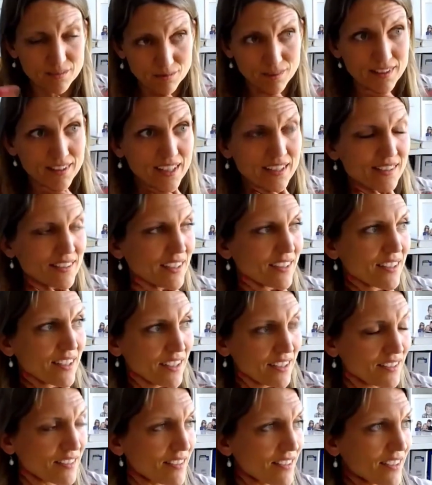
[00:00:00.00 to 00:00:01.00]
Well,
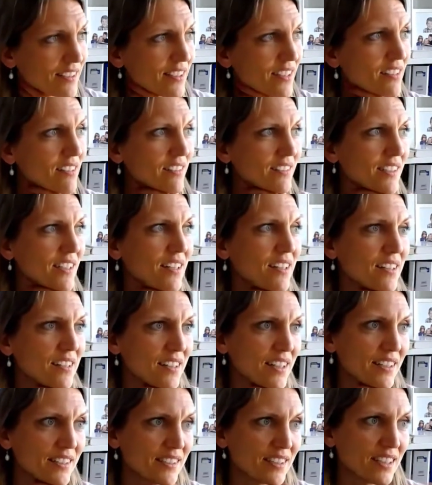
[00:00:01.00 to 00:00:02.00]
it's the single cell
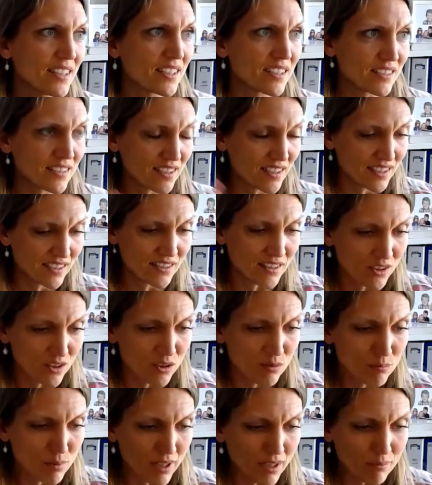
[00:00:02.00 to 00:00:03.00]
RNA-seq is
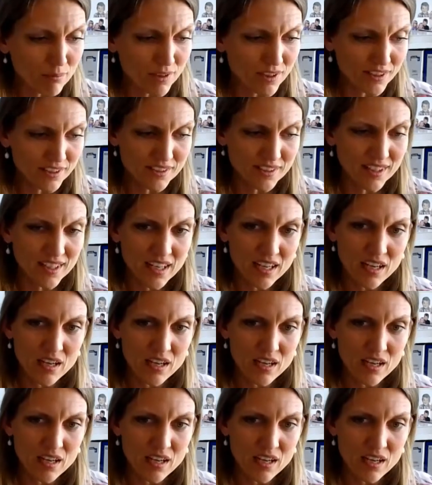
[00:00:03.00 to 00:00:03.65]
all published,